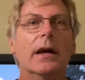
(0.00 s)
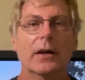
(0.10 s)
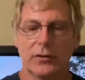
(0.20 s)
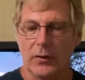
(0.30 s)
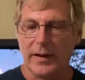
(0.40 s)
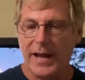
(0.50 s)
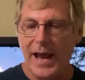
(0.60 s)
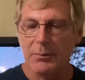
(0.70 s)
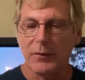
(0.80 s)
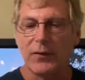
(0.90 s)
So the
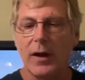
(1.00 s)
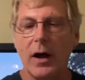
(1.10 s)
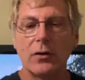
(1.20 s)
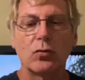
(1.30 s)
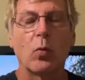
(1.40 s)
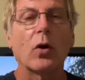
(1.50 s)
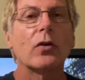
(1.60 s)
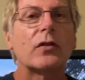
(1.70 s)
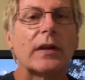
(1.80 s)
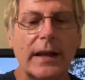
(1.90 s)
camouflage
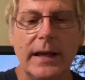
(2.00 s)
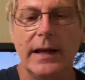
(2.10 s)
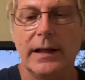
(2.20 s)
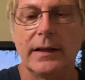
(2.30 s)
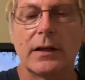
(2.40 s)
works again,